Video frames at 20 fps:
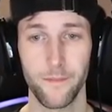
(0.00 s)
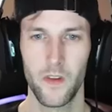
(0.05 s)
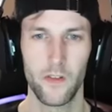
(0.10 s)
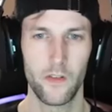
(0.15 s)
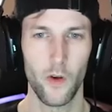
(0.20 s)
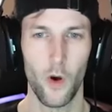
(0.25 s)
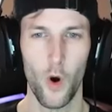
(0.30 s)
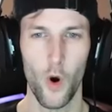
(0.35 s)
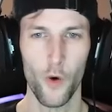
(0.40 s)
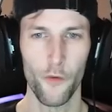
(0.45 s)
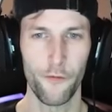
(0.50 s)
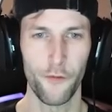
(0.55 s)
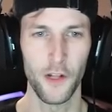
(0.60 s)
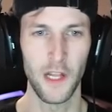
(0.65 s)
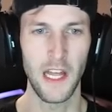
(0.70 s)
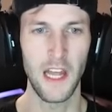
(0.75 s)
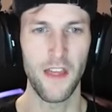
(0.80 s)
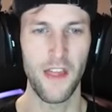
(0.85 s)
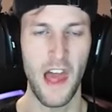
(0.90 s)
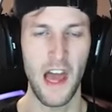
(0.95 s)
So
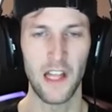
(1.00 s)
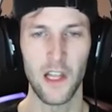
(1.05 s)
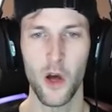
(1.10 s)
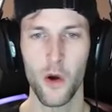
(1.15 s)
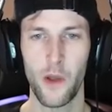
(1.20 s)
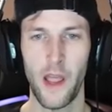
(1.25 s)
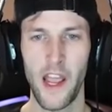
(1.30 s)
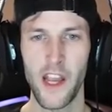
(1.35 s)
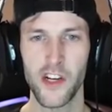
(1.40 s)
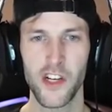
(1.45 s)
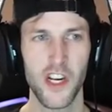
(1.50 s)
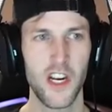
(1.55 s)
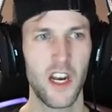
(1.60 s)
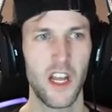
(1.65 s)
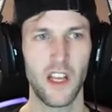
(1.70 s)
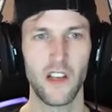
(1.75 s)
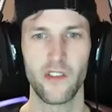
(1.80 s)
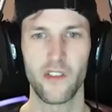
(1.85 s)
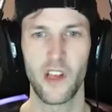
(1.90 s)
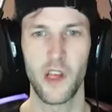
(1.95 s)
hopefully that location is